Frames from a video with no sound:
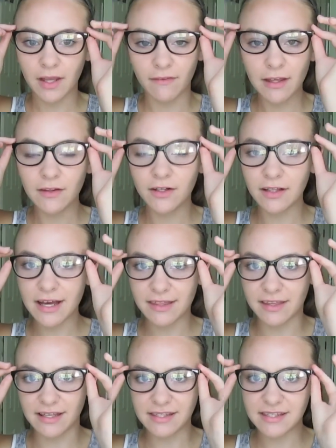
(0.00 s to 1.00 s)
they look like
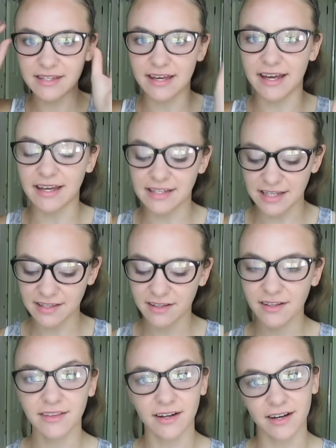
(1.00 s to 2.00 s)
this, and I
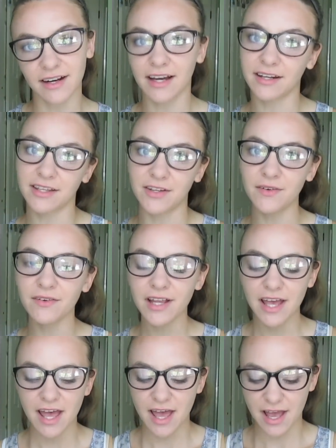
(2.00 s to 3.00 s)
think they're kind of cute.
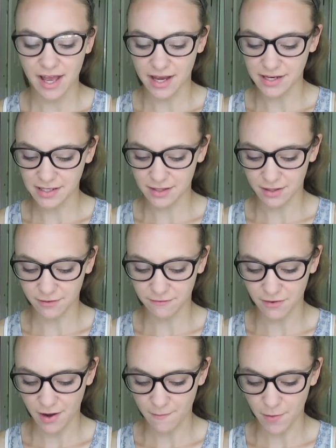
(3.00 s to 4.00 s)
And they're
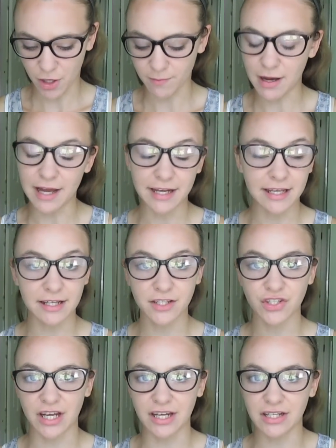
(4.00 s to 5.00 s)
from Armani
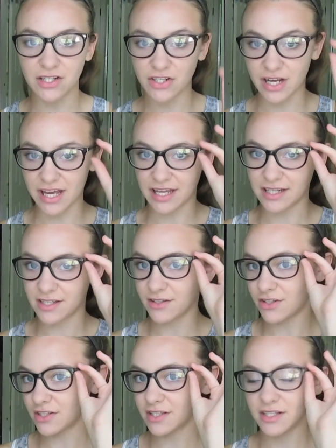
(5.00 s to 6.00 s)
Exchange, and
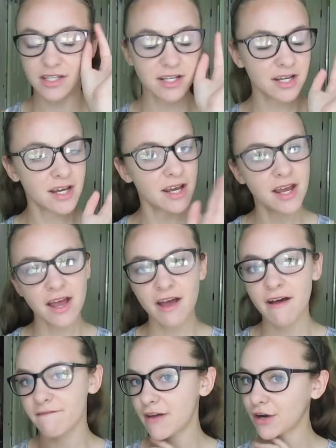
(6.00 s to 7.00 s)
they're just
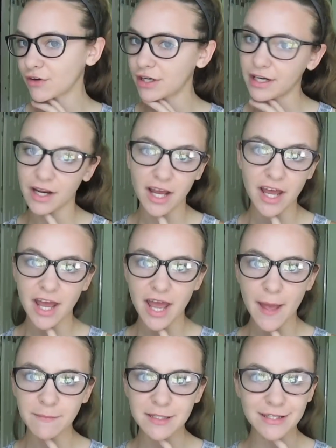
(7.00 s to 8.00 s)
very
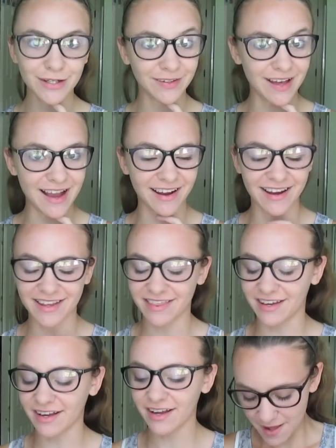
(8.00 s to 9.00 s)
hipster-like, I
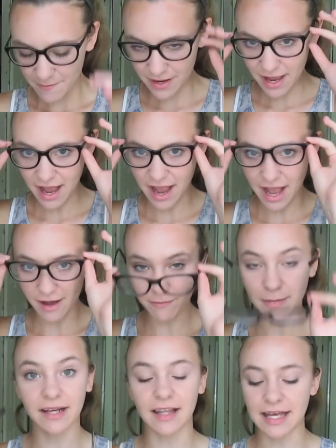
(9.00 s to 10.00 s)
think. But yeah, I have
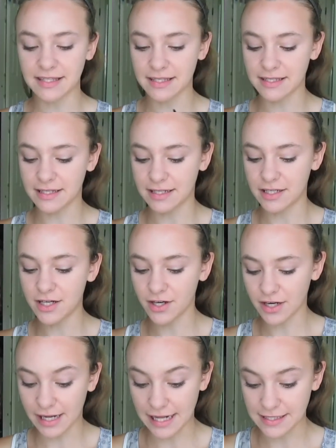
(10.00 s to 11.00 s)
my glasses in
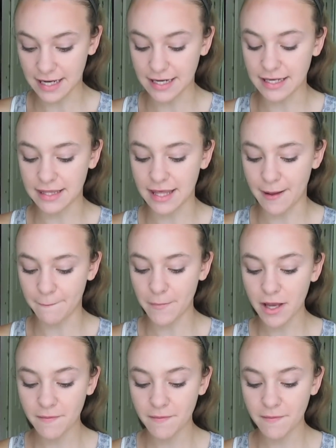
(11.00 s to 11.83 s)
here in case I need them.